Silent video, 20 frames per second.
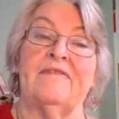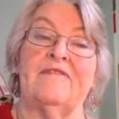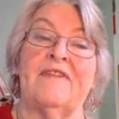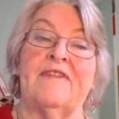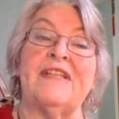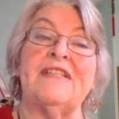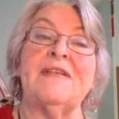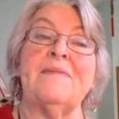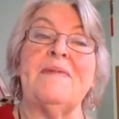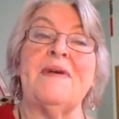
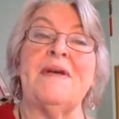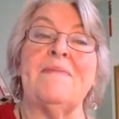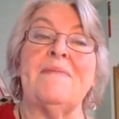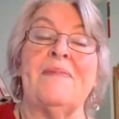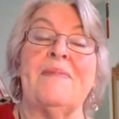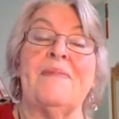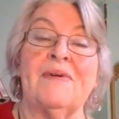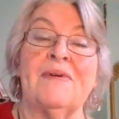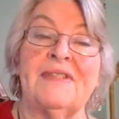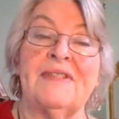Recipe
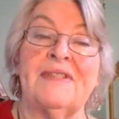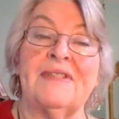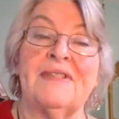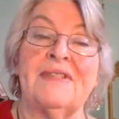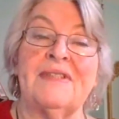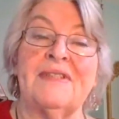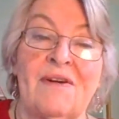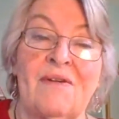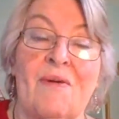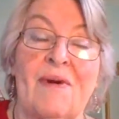books sell
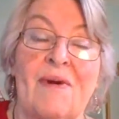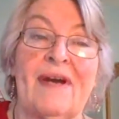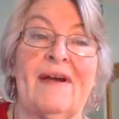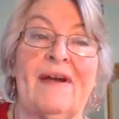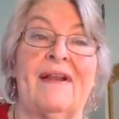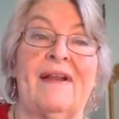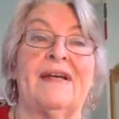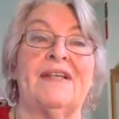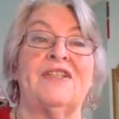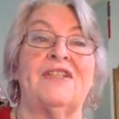so well,
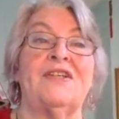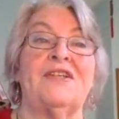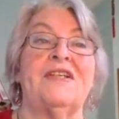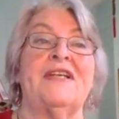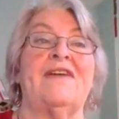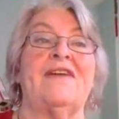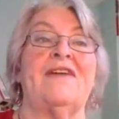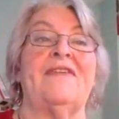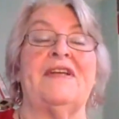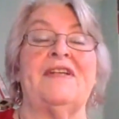I shouldn't
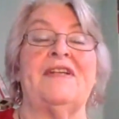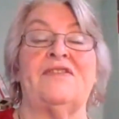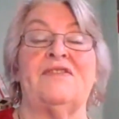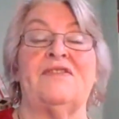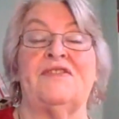have any